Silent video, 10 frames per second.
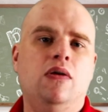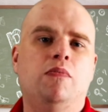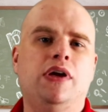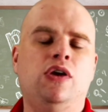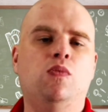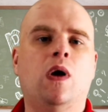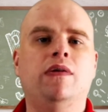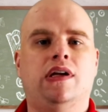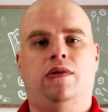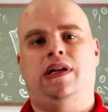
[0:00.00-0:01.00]
But you won't
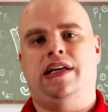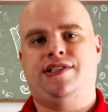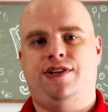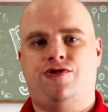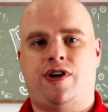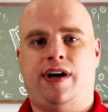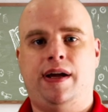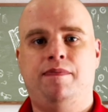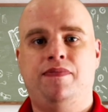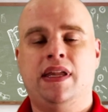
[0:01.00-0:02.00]
know unless you try.
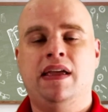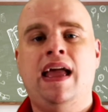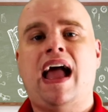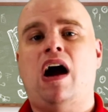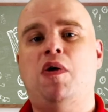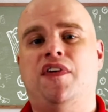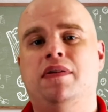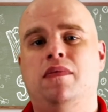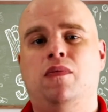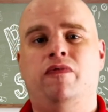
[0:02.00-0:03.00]
However,
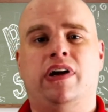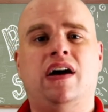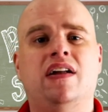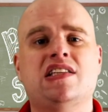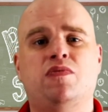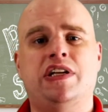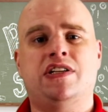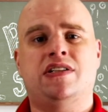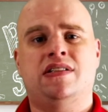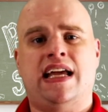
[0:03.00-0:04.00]
regardless of
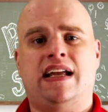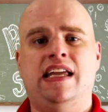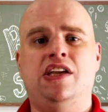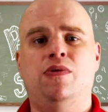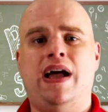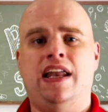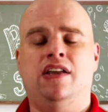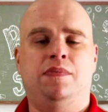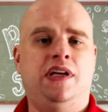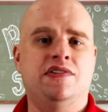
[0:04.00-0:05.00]
which technique you end
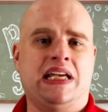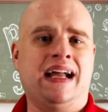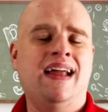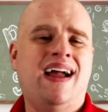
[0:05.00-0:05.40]
up using,